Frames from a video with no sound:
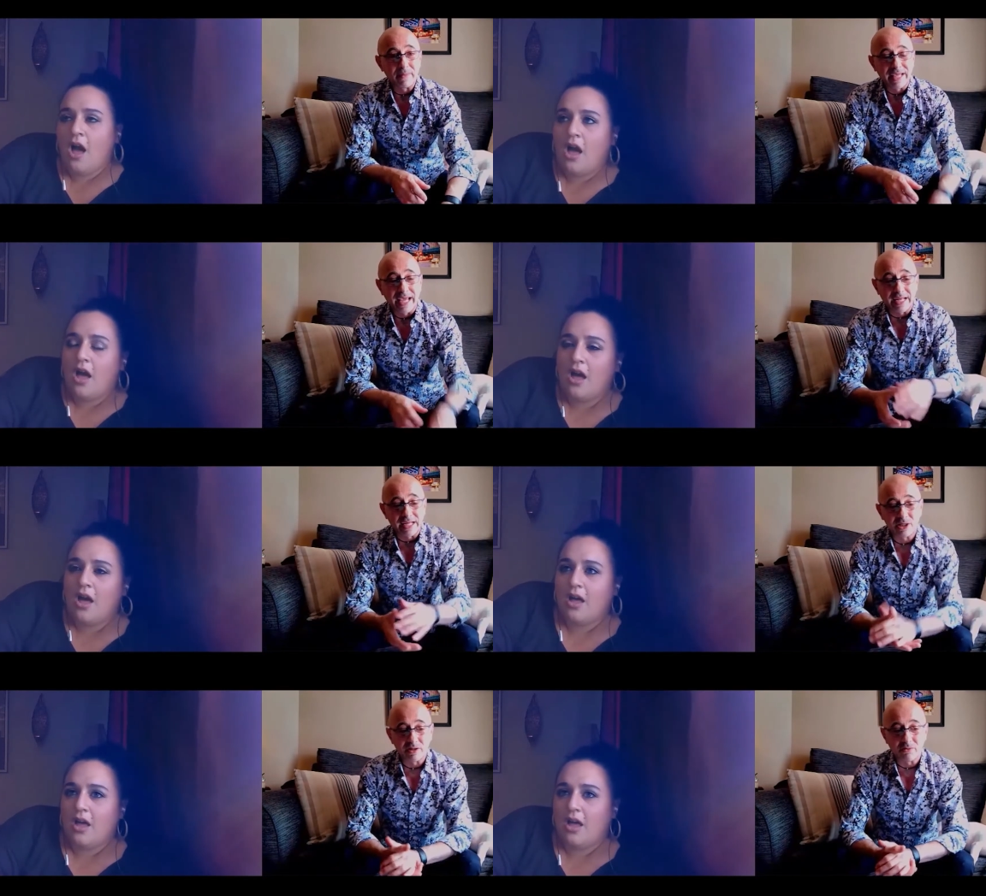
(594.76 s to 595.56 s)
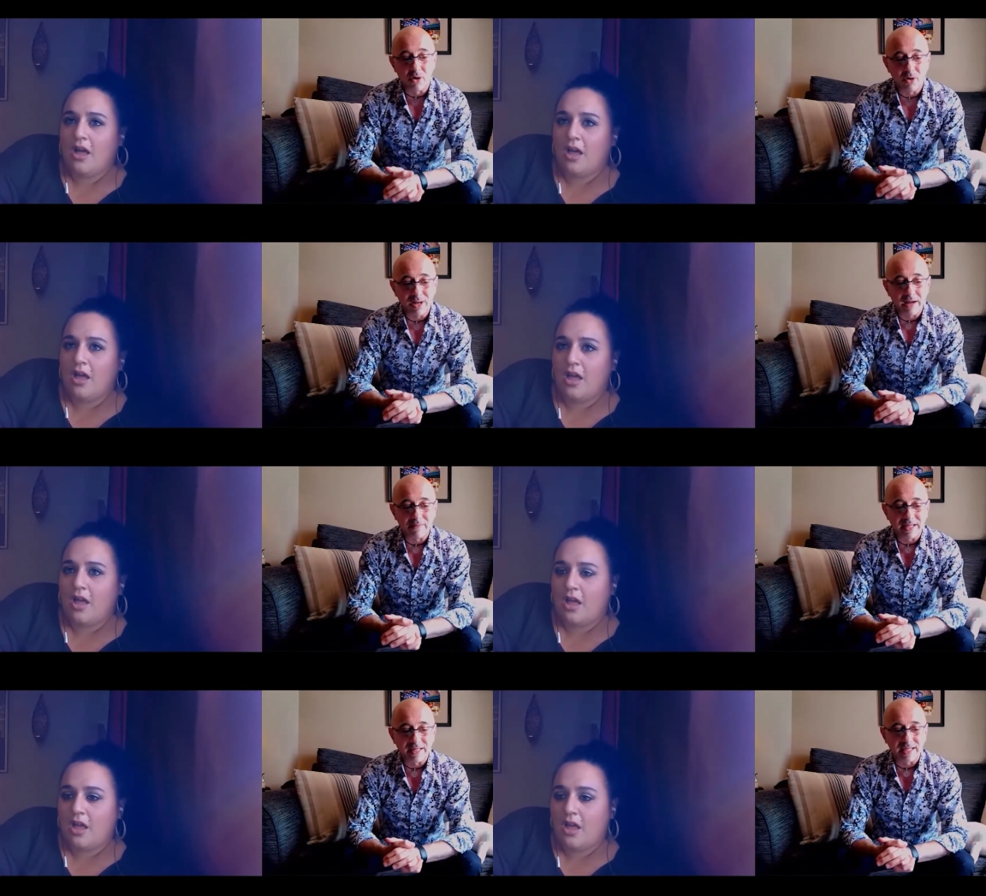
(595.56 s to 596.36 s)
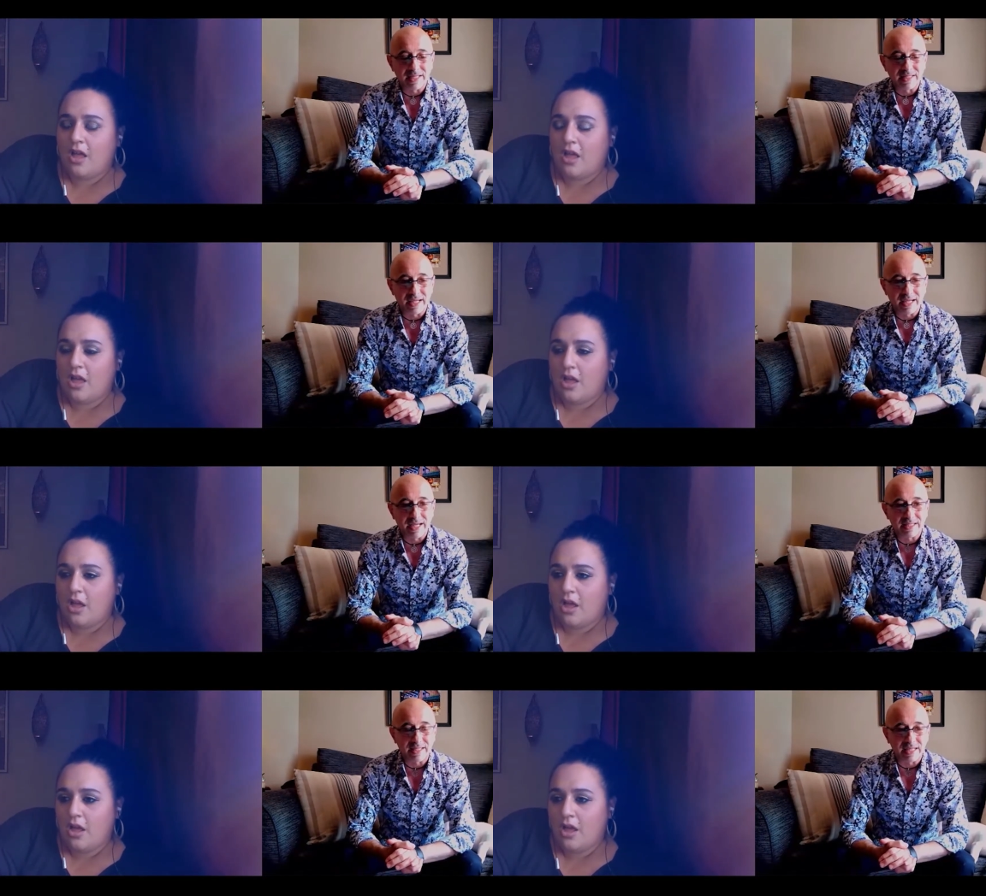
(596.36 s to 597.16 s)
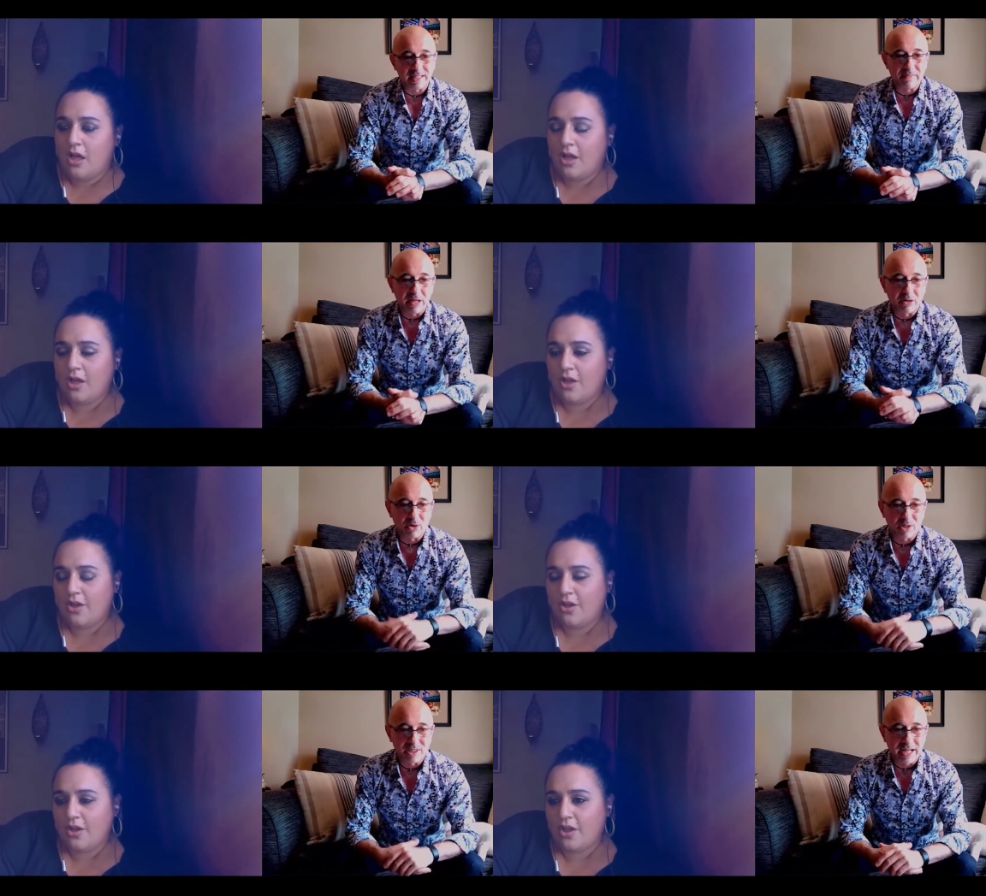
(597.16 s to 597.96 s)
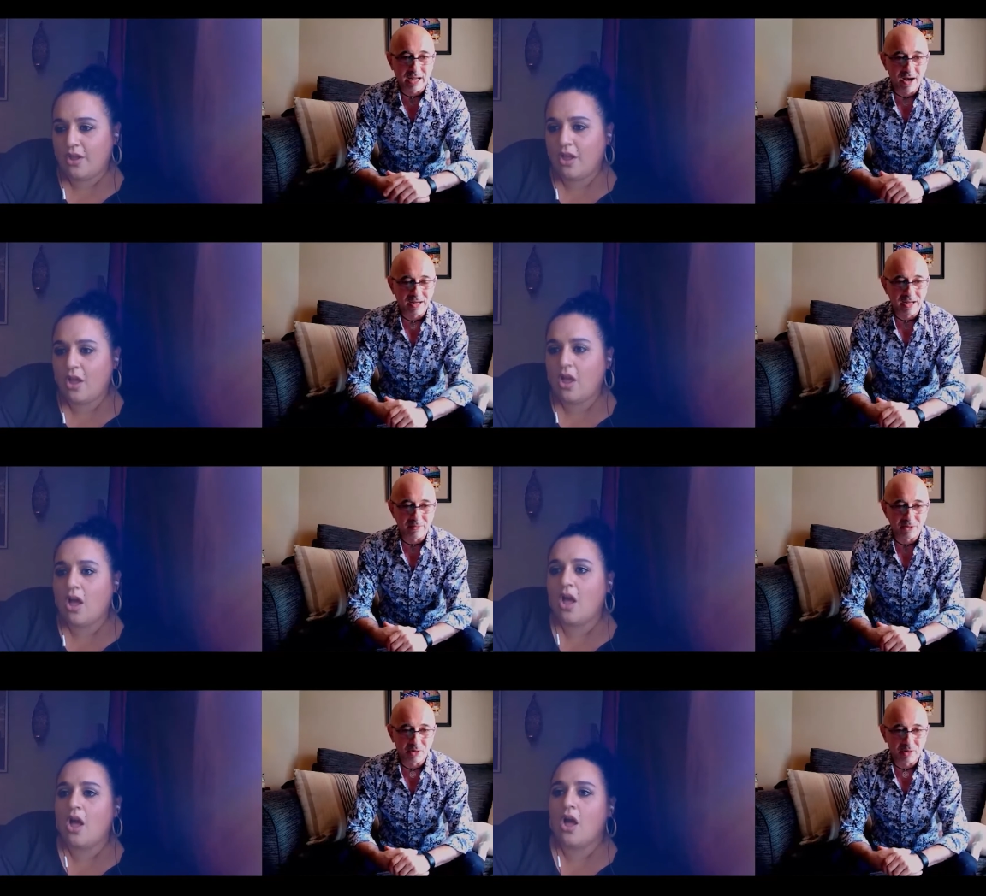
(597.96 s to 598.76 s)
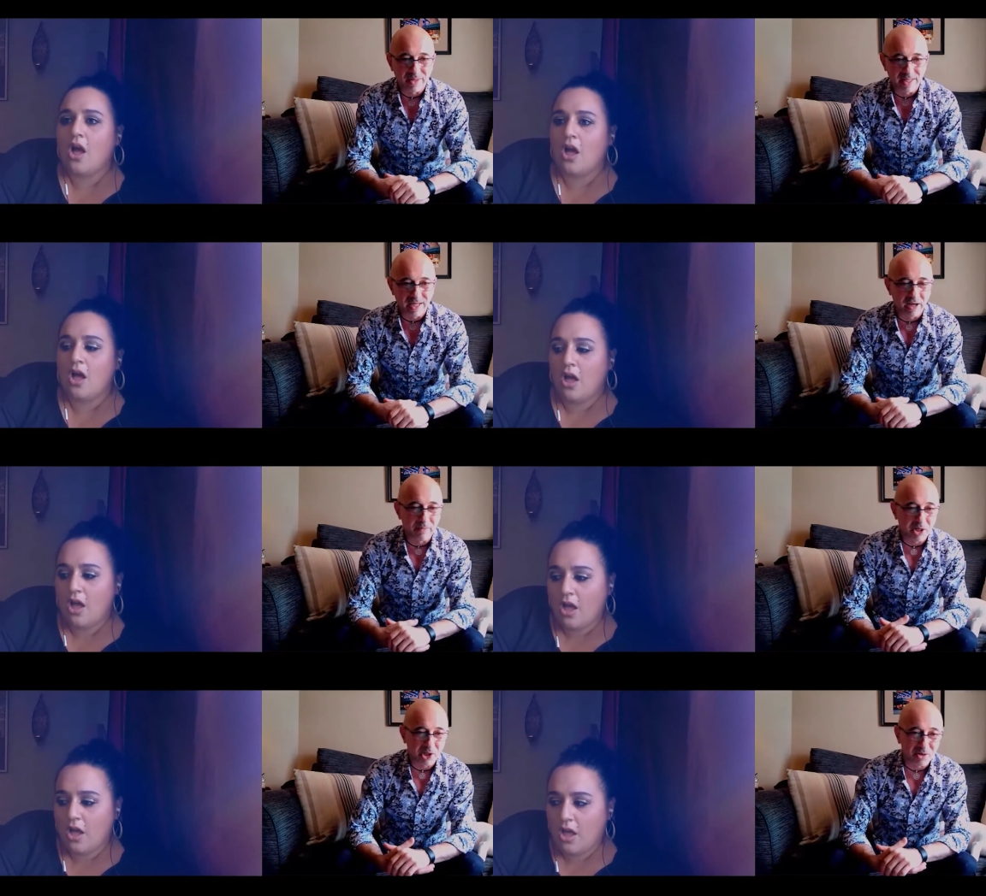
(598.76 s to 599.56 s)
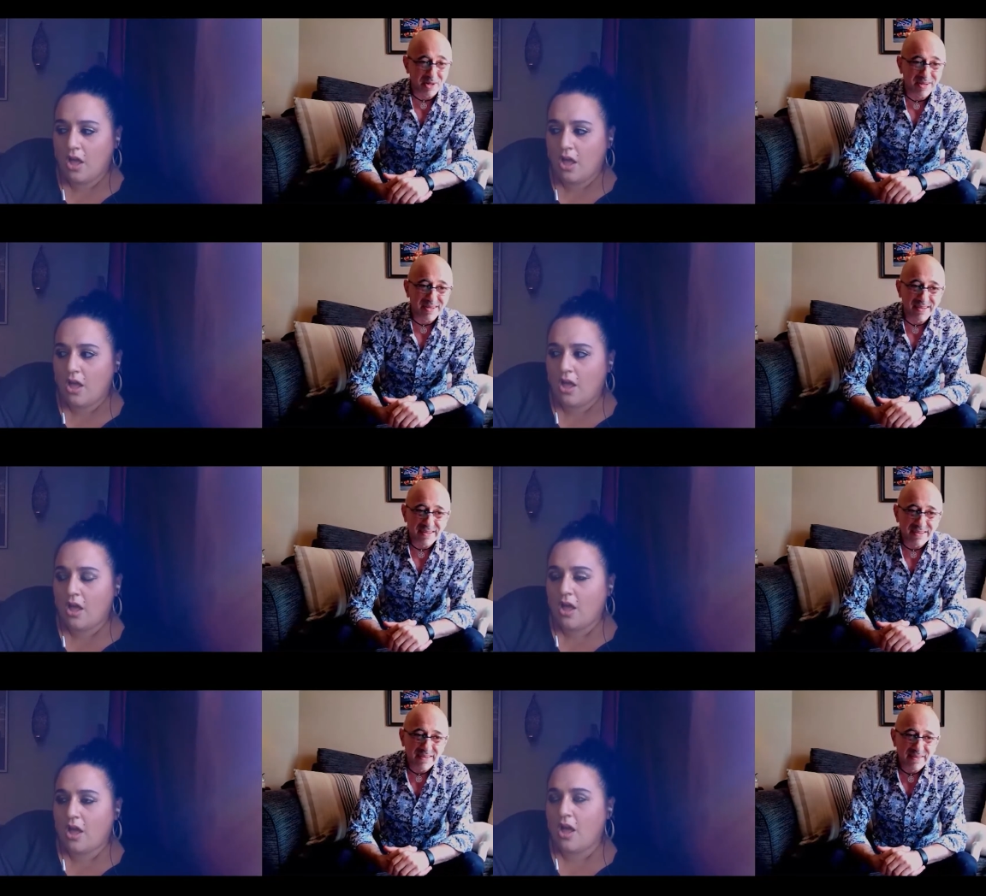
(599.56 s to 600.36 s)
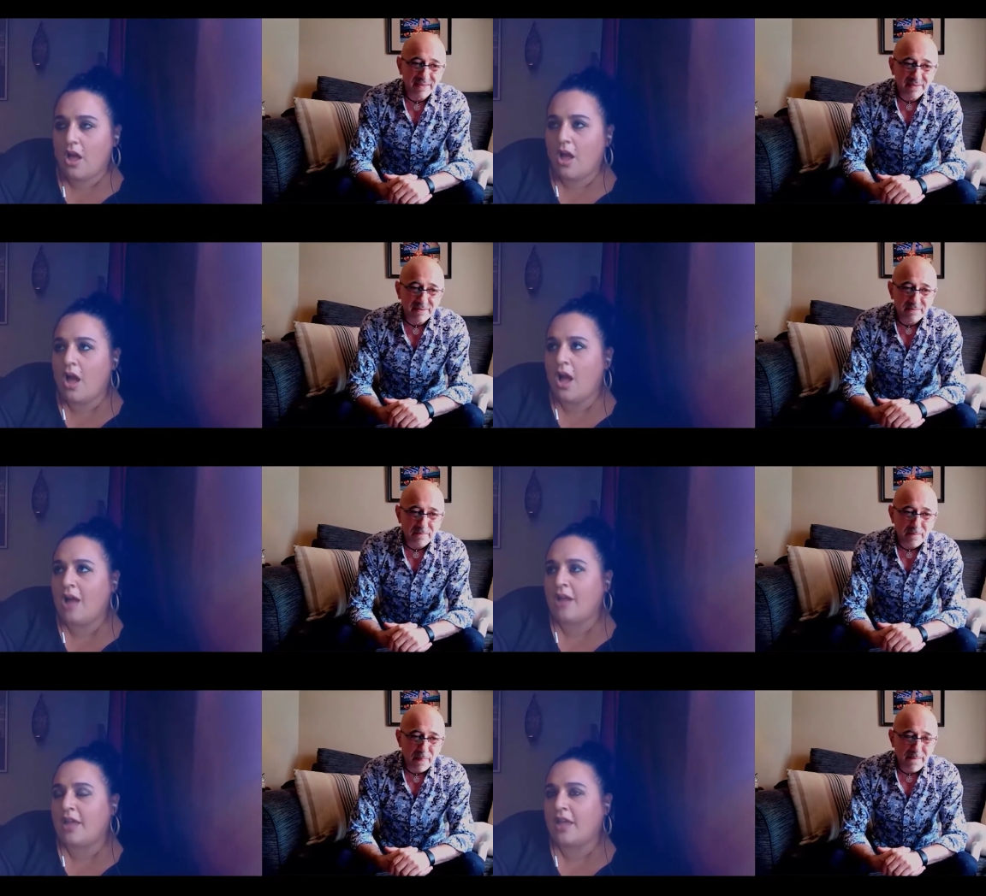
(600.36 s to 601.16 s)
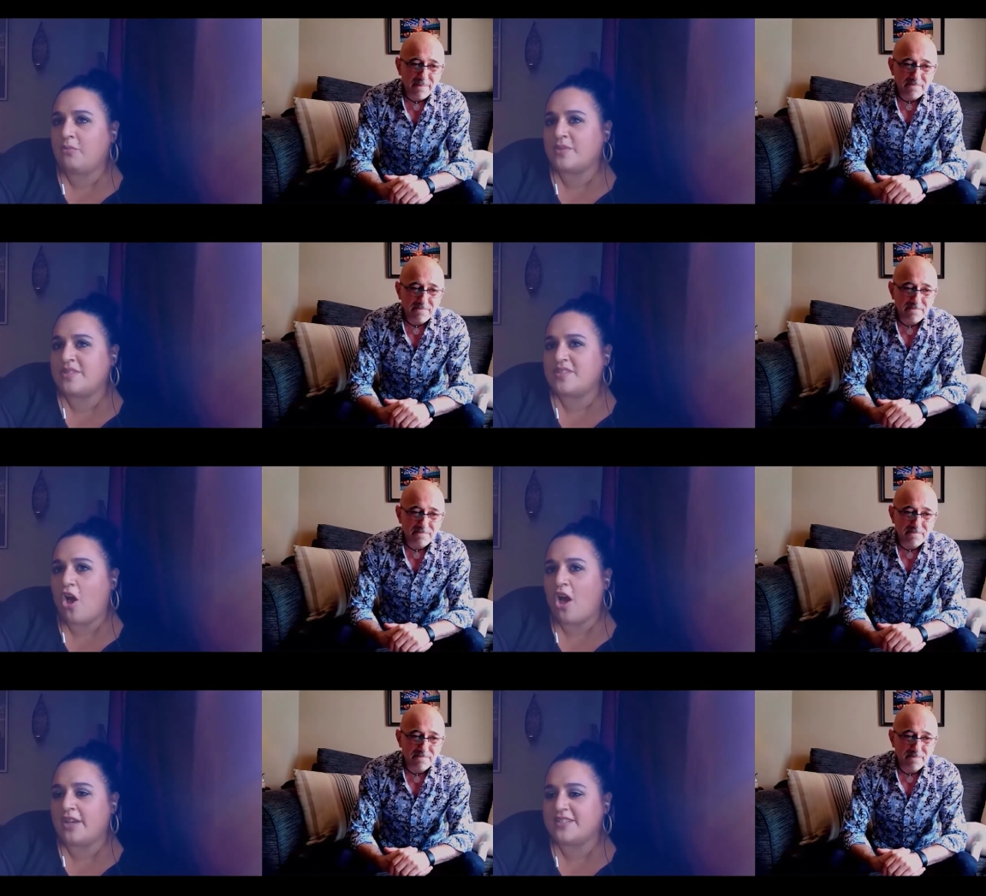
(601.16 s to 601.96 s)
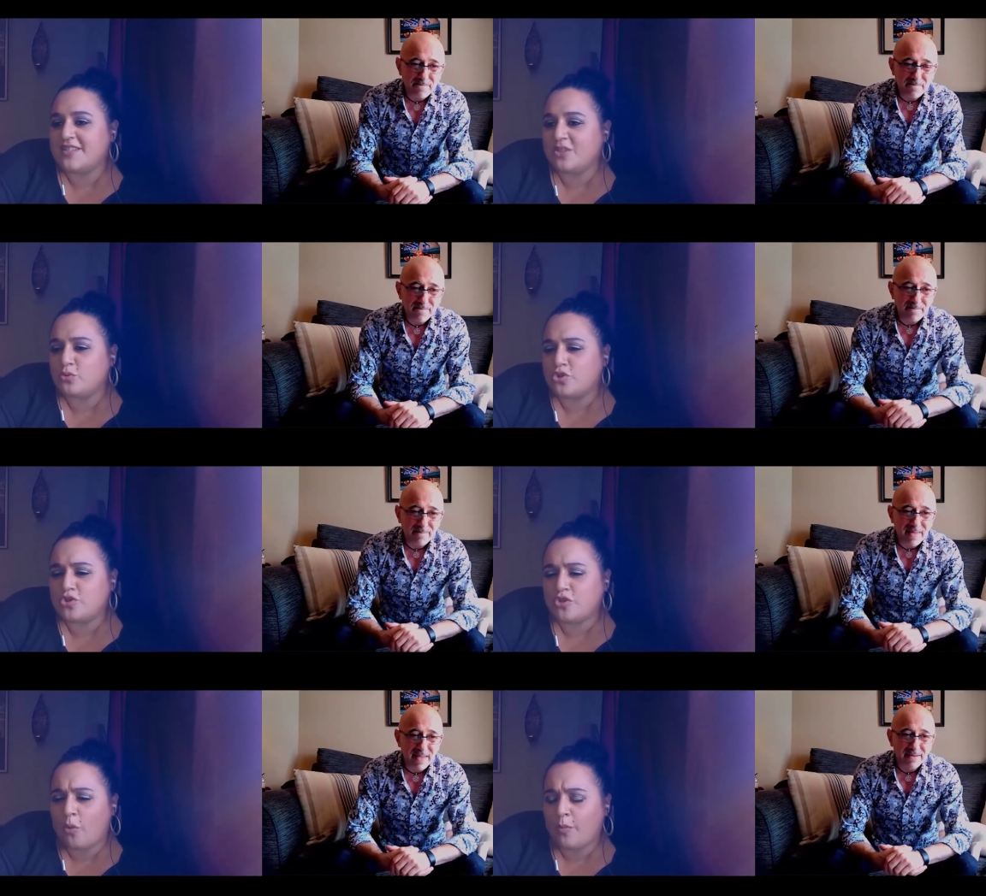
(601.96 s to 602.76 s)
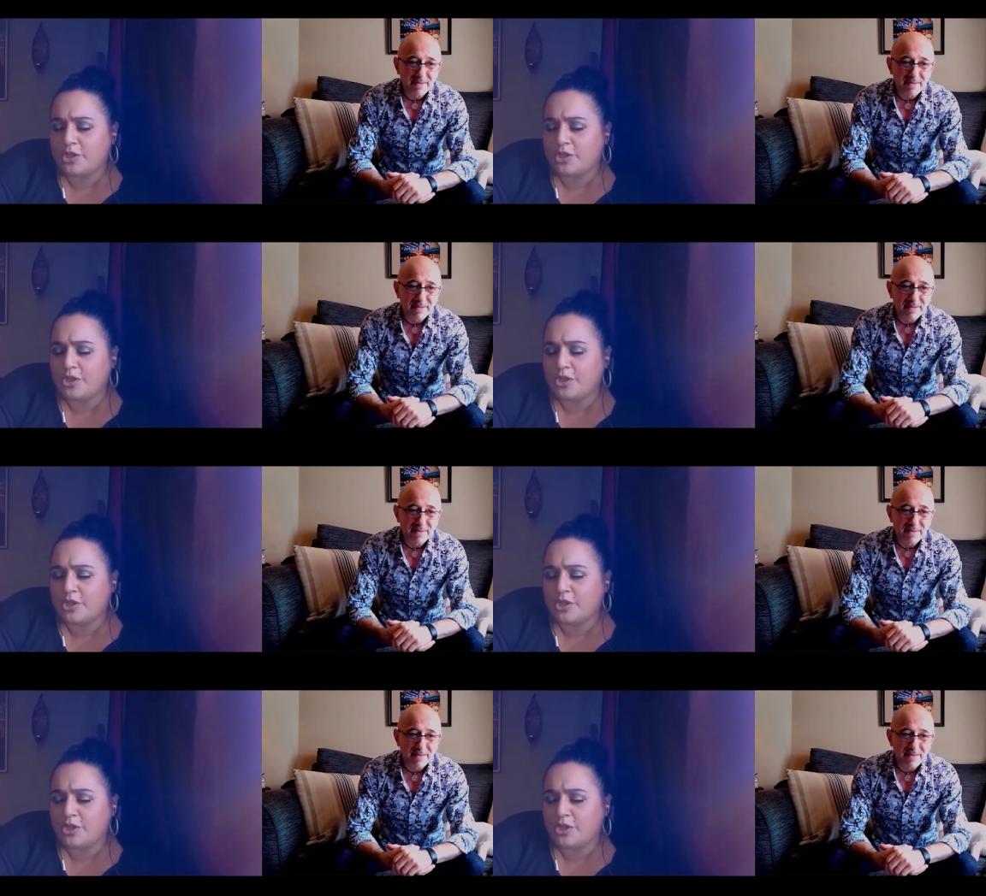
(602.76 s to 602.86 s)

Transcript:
Speaker 1: getting into the role? I mean, it's it's a, it's it's a big role to take on. I'm sure it was a lot of pressure.
Speaker 2: Uh, it was honestly, it was so much